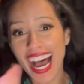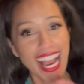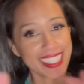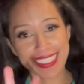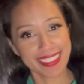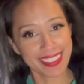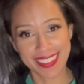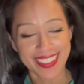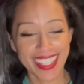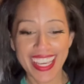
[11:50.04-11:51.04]

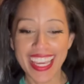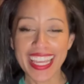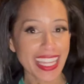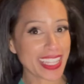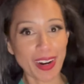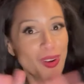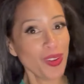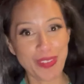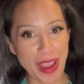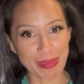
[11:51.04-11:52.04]
like that
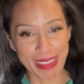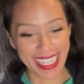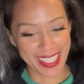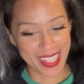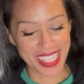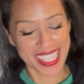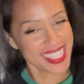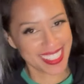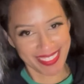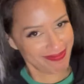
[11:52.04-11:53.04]
whole family is
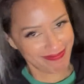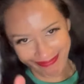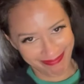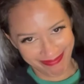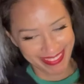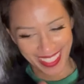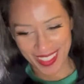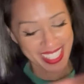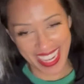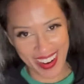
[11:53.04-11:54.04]
just, they're
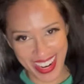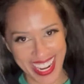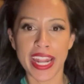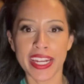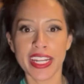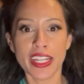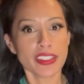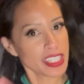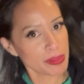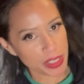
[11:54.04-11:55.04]
scary. And
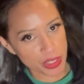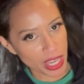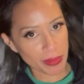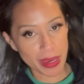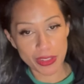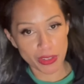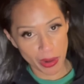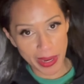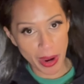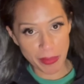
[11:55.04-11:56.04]
Timothée Chalamet is
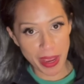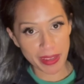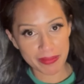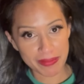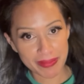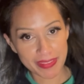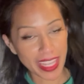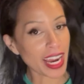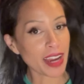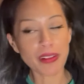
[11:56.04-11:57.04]
growing on me.
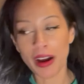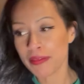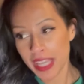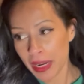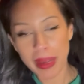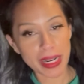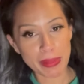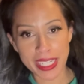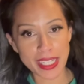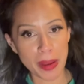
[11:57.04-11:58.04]
Like I've said many,
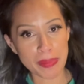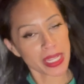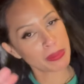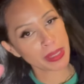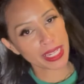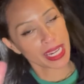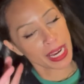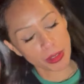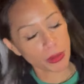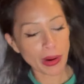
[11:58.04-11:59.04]
many times, and I'm like,
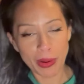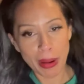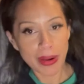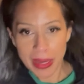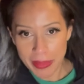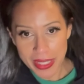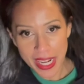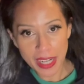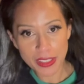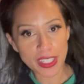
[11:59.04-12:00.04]
I don't know about him as an
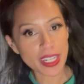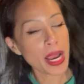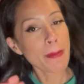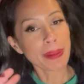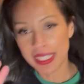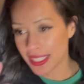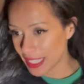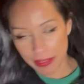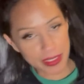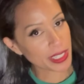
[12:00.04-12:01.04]
actor, but he's
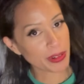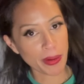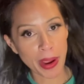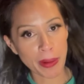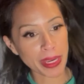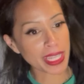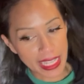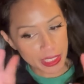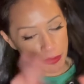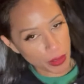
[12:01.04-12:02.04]
definitely growing on me.
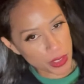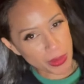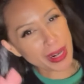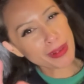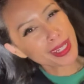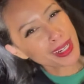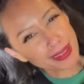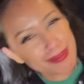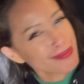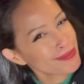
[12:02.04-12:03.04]
Like the first one I was kind of
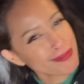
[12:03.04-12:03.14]
like,